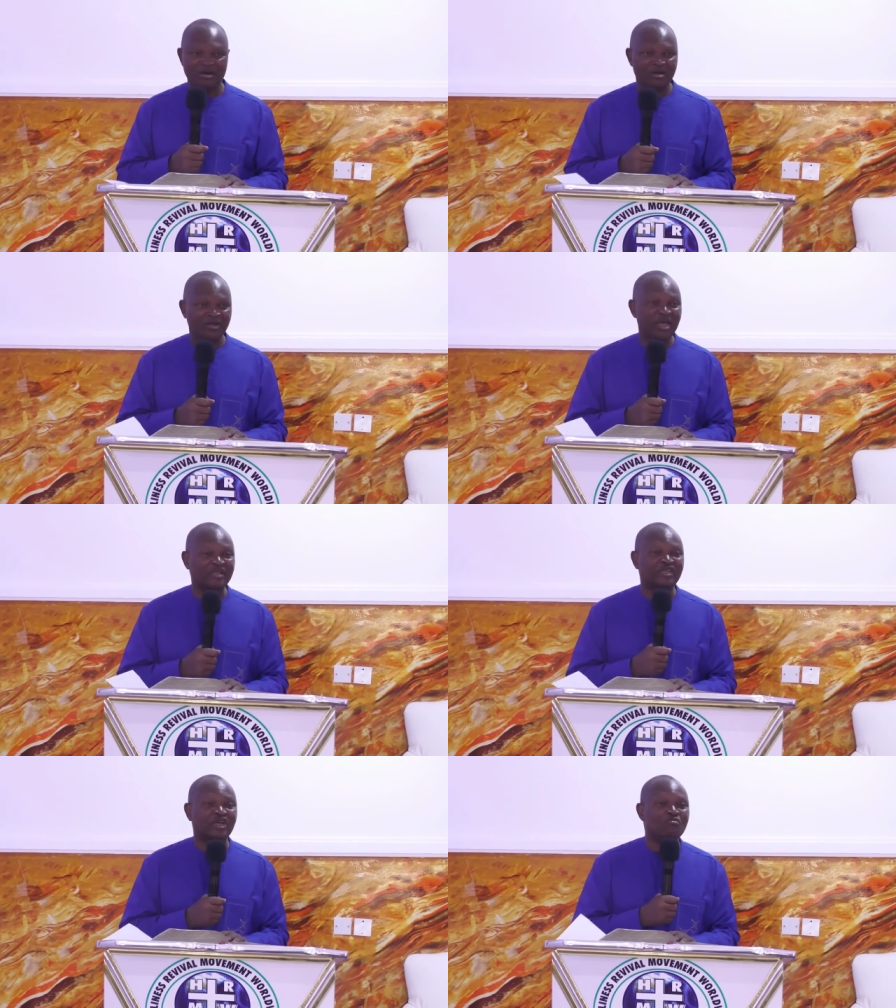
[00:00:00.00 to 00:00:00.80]

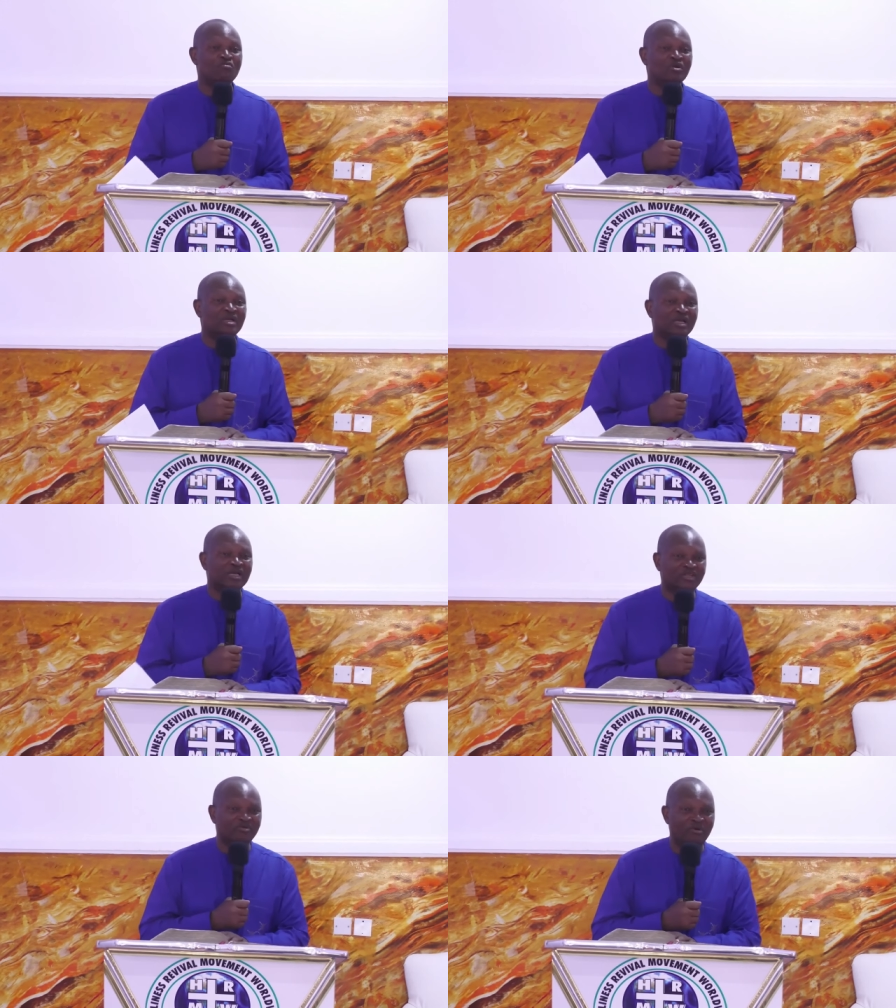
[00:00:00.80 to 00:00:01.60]

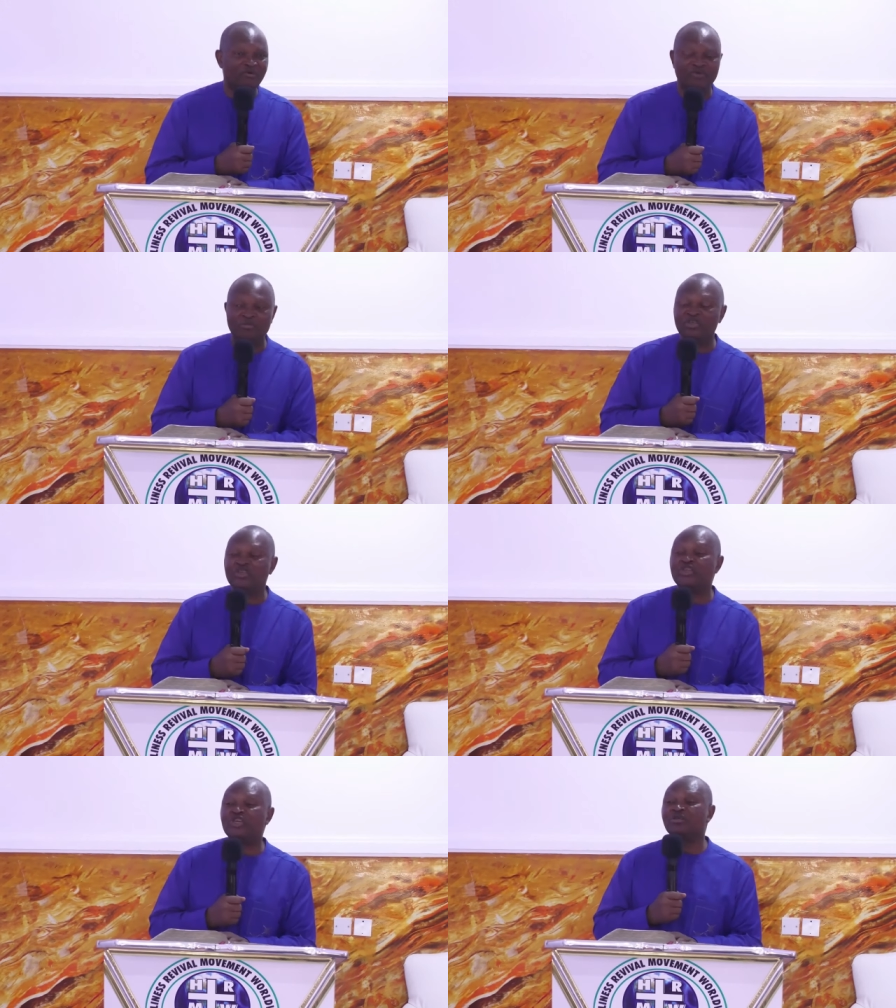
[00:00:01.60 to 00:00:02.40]
Excommunication from the
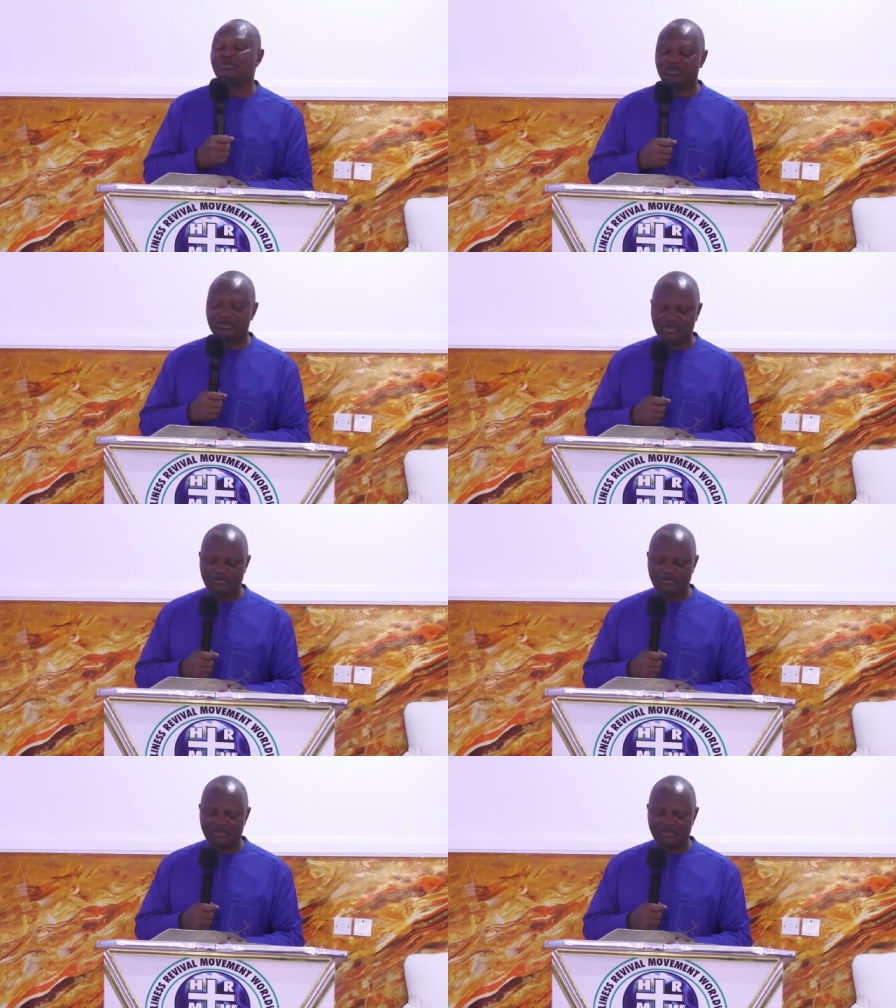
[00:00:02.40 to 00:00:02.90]
church,